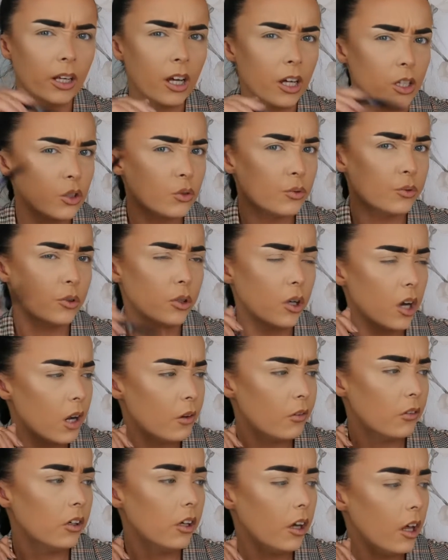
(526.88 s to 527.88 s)
That's
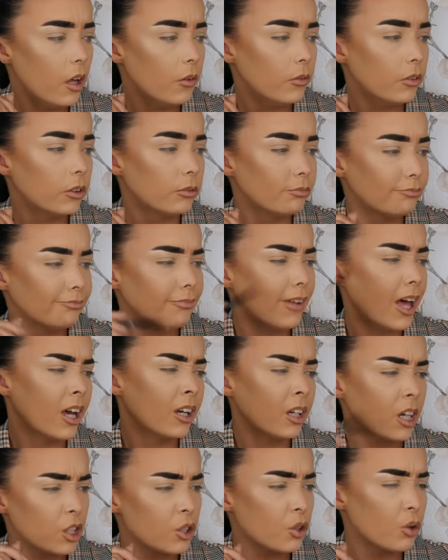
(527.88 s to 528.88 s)
forever and over.
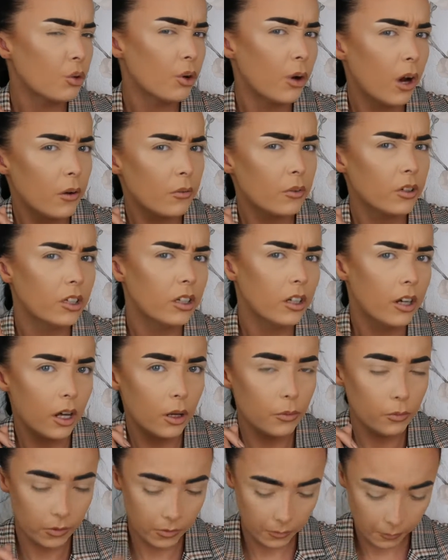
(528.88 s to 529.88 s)
That's forever and
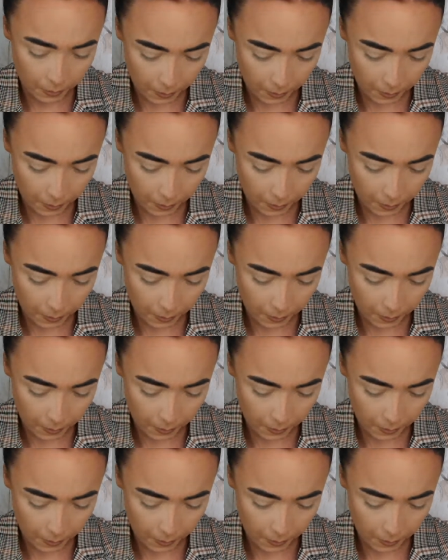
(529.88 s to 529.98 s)
over.